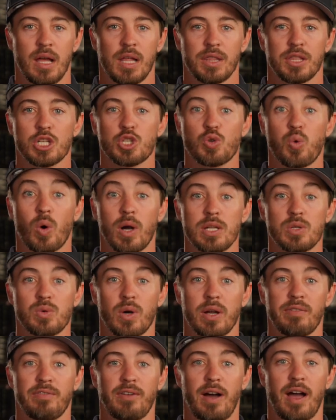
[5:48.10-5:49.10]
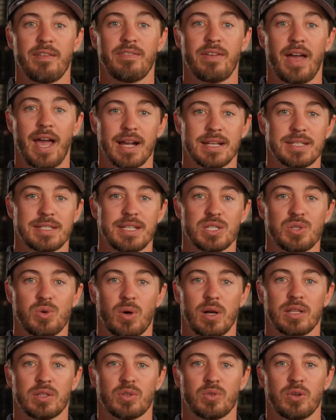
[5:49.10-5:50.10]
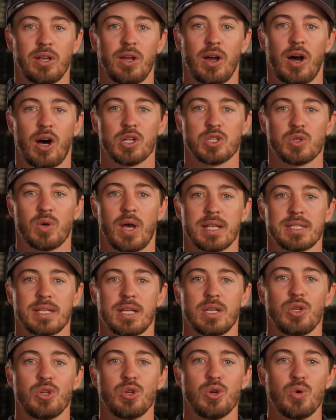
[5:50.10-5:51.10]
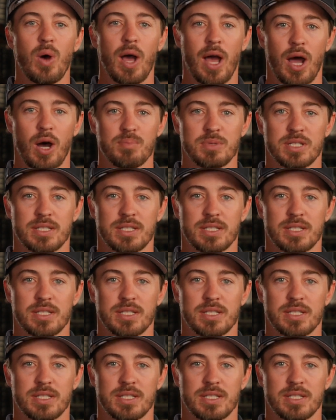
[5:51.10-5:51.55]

The 2025 XT23 also has a new helm